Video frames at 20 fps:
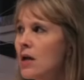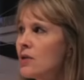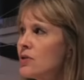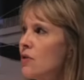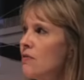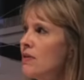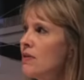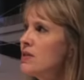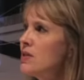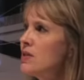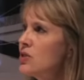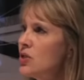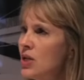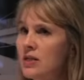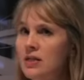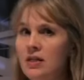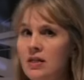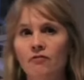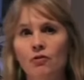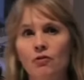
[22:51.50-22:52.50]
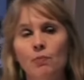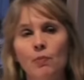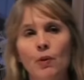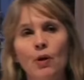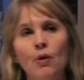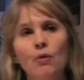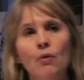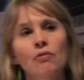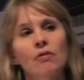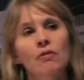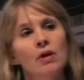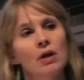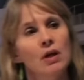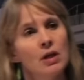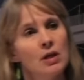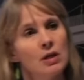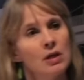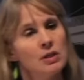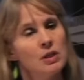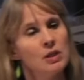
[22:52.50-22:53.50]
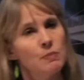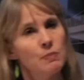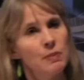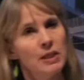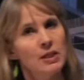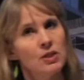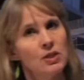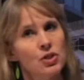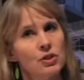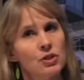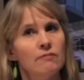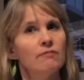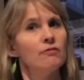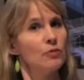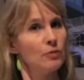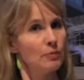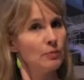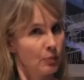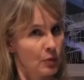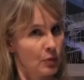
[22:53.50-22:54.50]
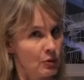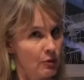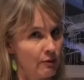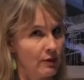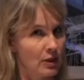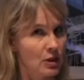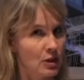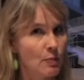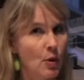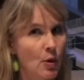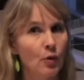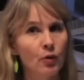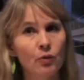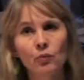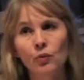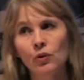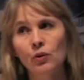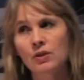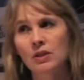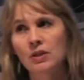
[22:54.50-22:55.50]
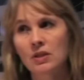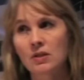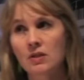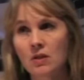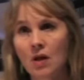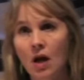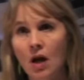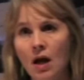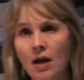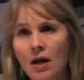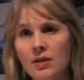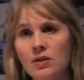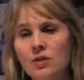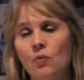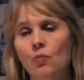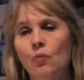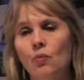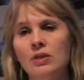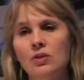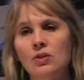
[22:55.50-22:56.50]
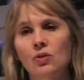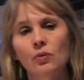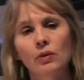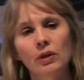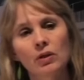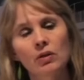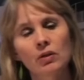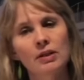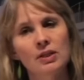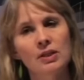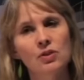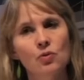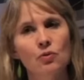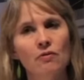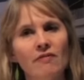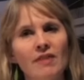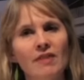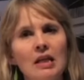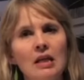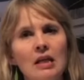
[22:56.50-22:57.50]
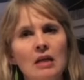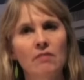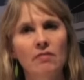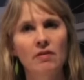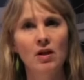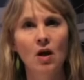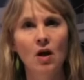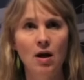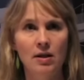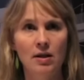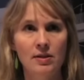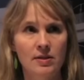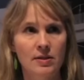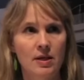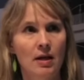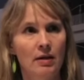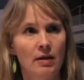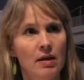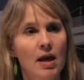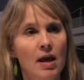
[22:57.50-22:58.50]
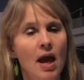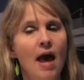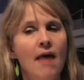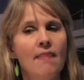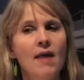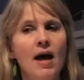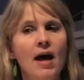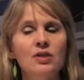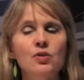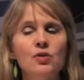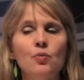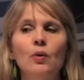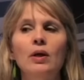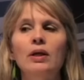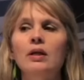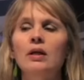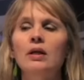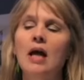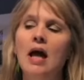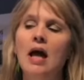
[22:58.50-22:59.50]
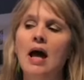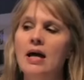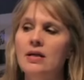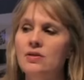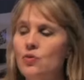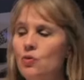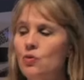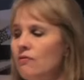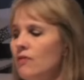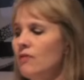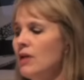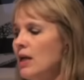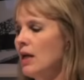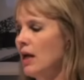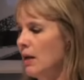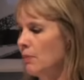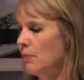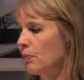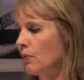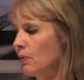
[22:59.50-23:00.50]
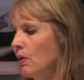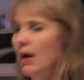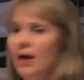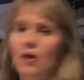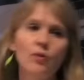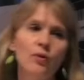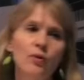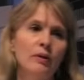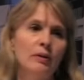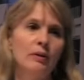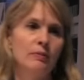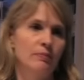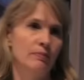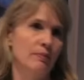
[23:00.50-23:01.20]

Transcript: So this suggests that for both speech, for retrieving spoken words and signs, what's critical is sort of the onset, and that's what has sort of priority